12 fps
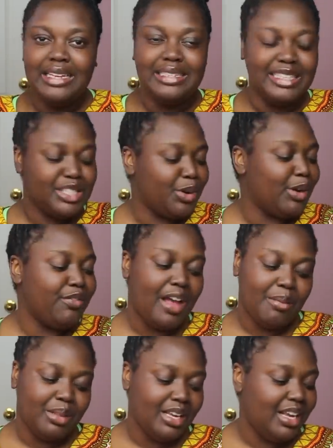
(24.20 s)
Discord
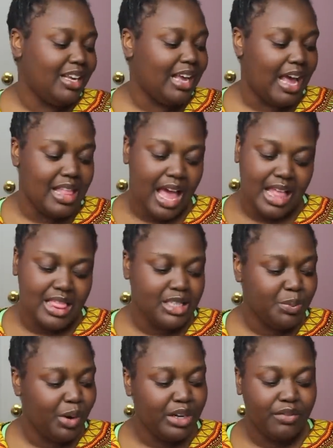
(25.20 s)
family, at
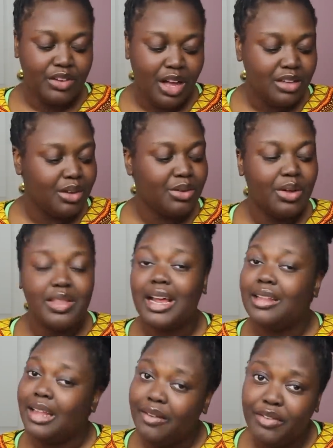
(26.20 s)
this point, if y'all don't know that
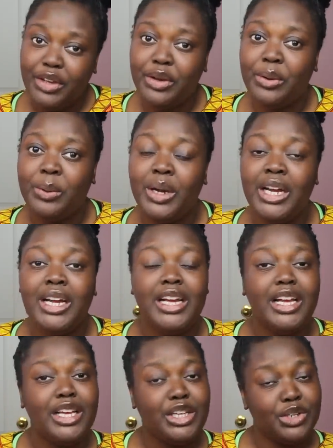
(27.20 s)
I love you,
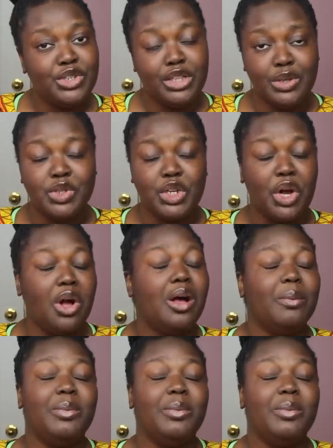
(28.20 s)
you're delusional.